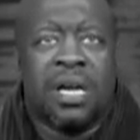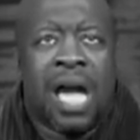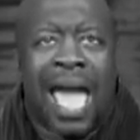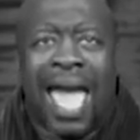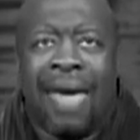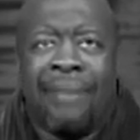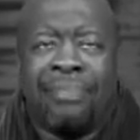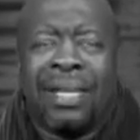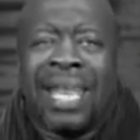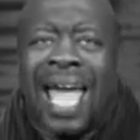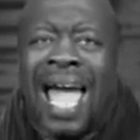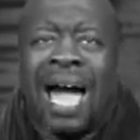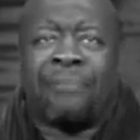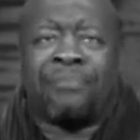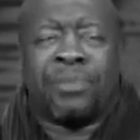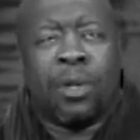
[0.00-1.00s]
And then
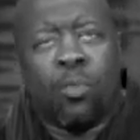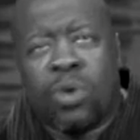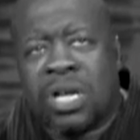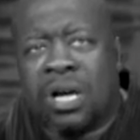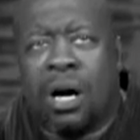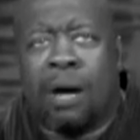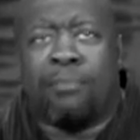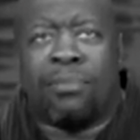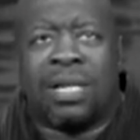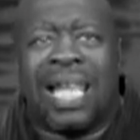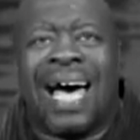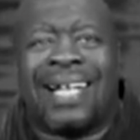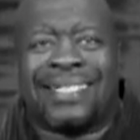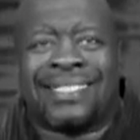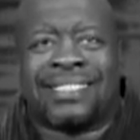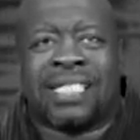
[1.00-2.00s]
after we humble
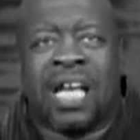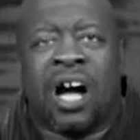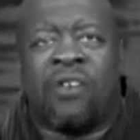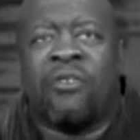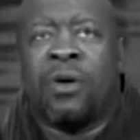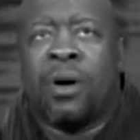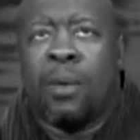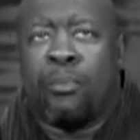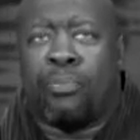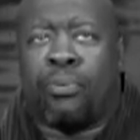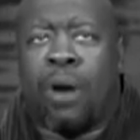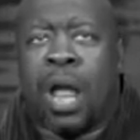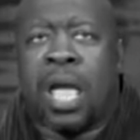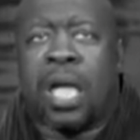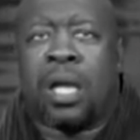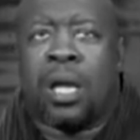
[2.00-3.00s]
ourselves,
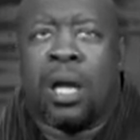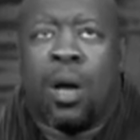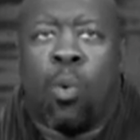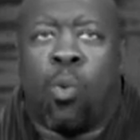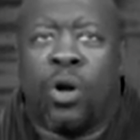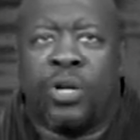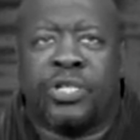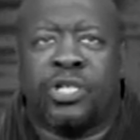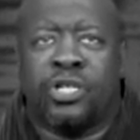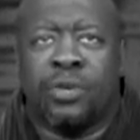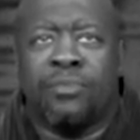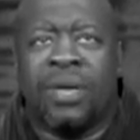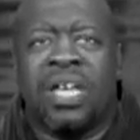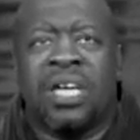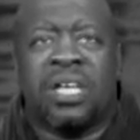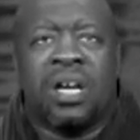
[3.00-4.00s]
pray. What do you
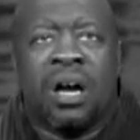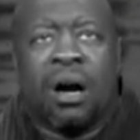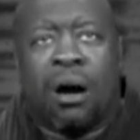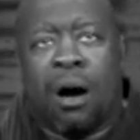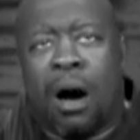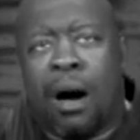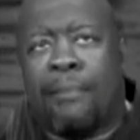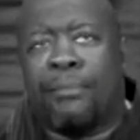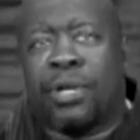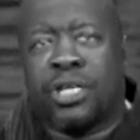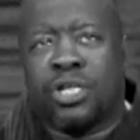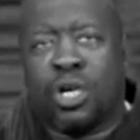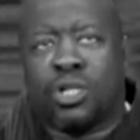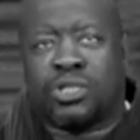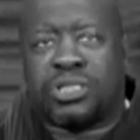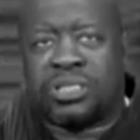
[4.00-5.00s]
mean? Humble
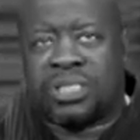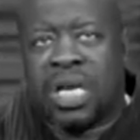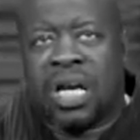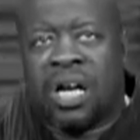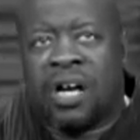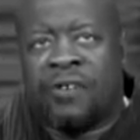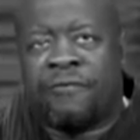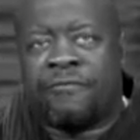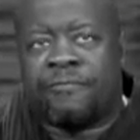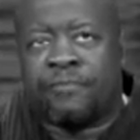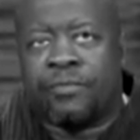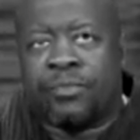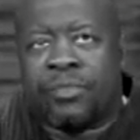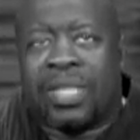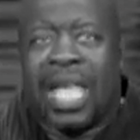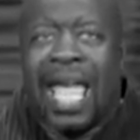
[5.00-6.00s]
yourself
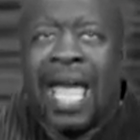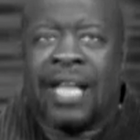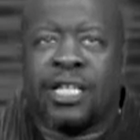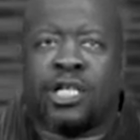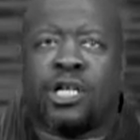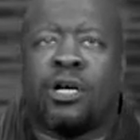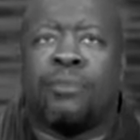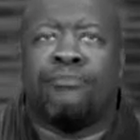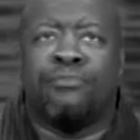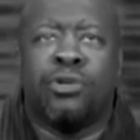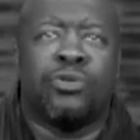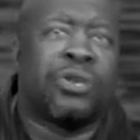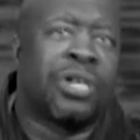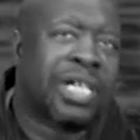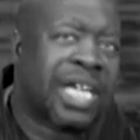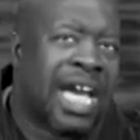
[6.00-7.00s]
and
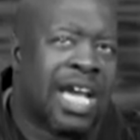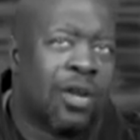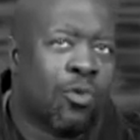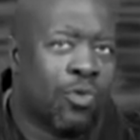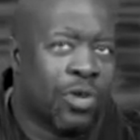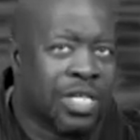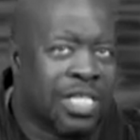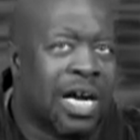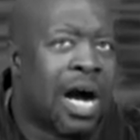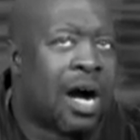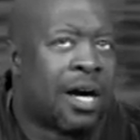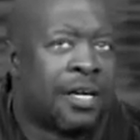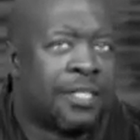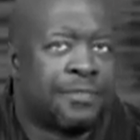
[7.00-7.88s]
communicate with God